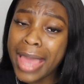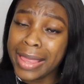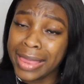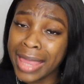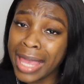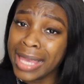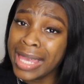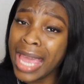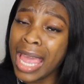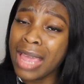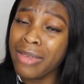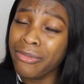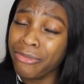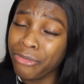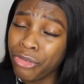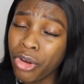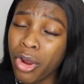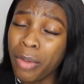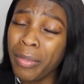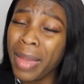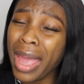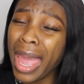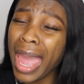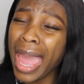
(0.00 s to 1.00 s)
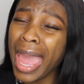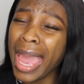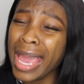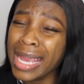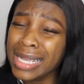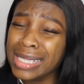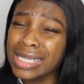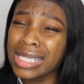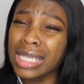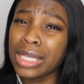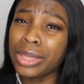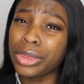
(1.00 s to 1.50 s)
they came from
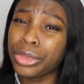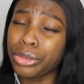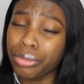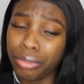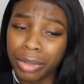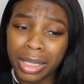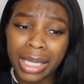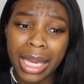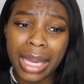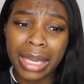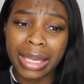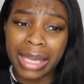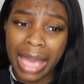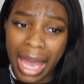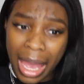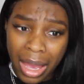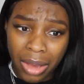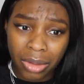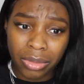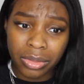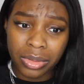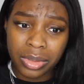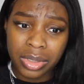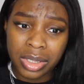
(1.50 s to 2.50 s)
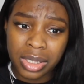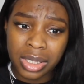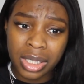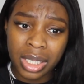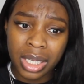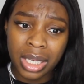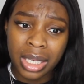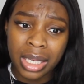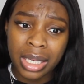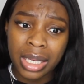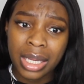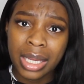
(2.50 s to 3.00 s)
83 accounts
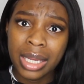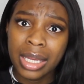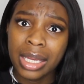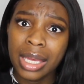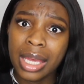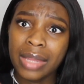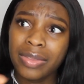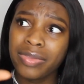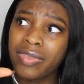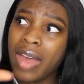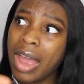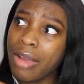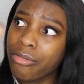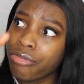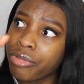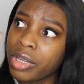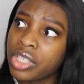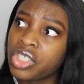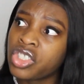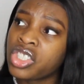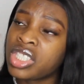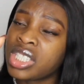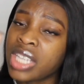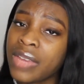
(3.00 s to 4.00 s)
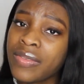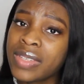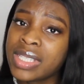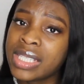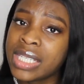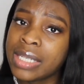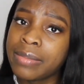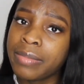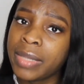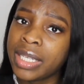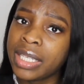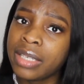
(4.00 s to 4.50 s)
that reached
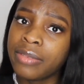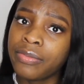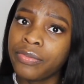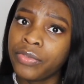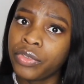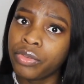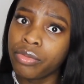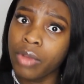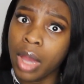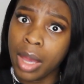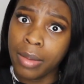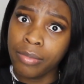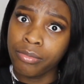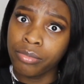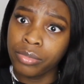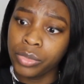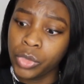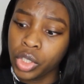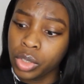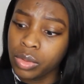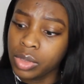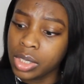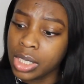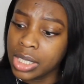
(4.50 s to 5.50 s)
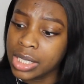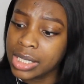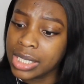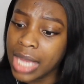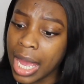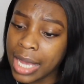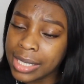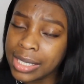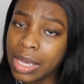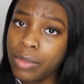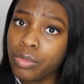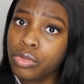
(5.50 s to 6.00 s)
17 million users.
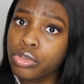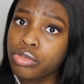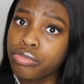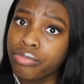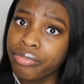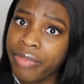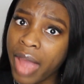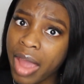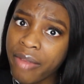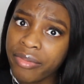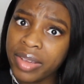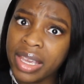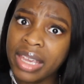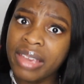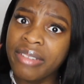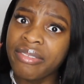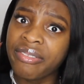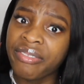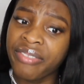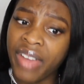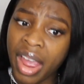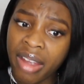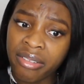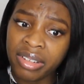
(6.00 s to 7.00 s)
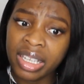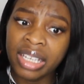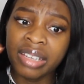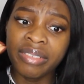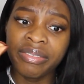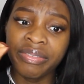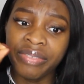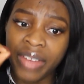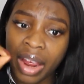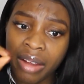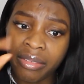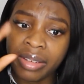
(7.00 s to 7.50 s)
Guys, that was very, very,
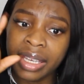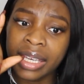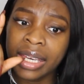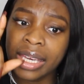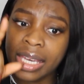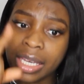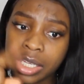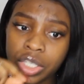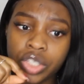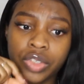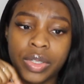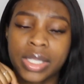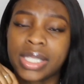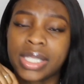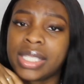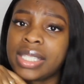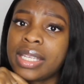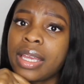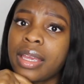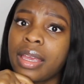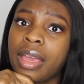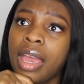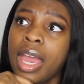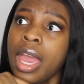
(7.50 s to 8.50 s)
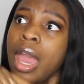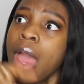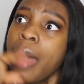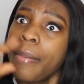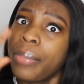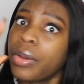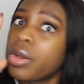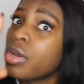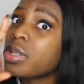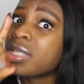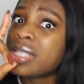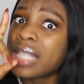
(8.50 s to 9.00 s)
very interesting.
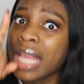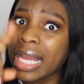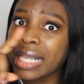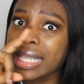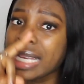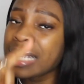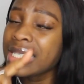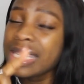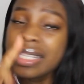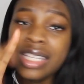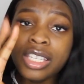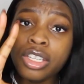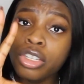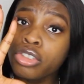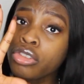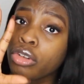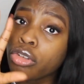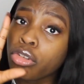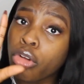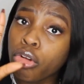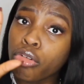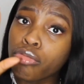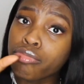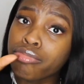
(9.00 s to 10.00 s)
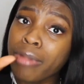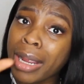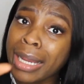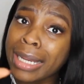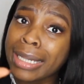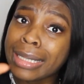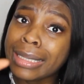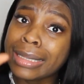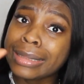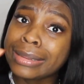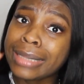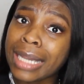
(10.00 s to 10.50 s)
Because like they said, this is not no
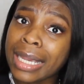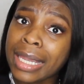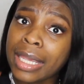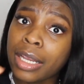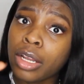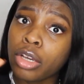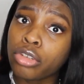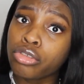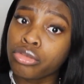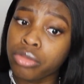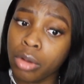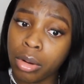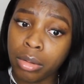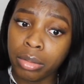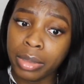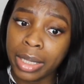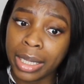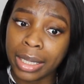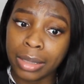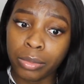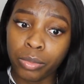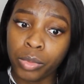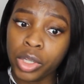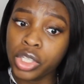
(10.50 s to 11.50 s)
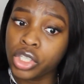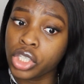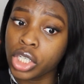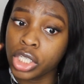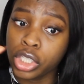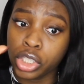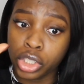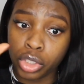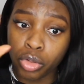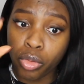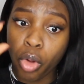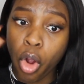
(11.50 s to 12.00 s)
regular trolling, which
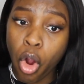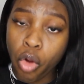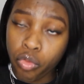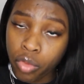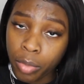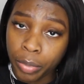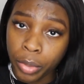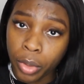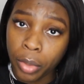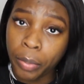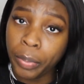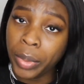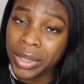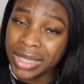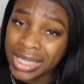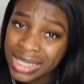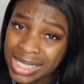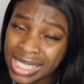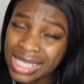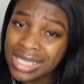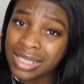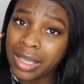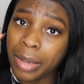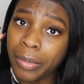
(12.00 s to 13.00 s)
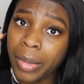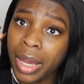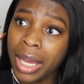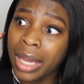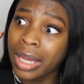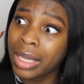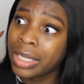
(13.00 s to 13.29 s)
is still horrible, but this is a